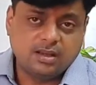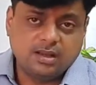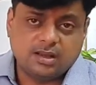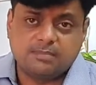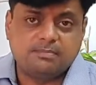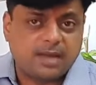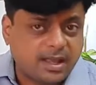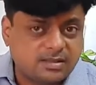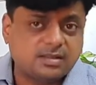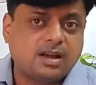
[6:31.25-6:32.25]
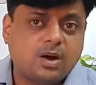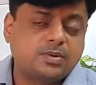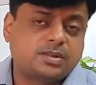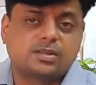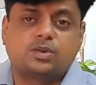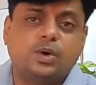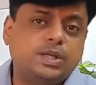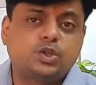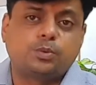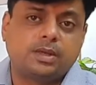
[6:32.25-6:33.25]
imagine how it is going
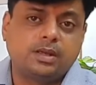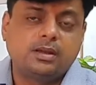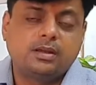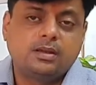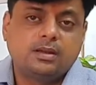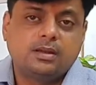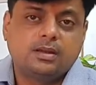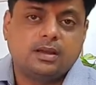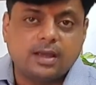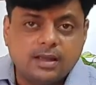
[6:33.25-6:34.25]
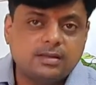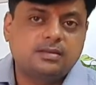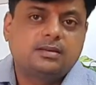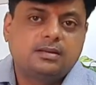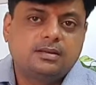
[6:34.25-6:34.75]
to be in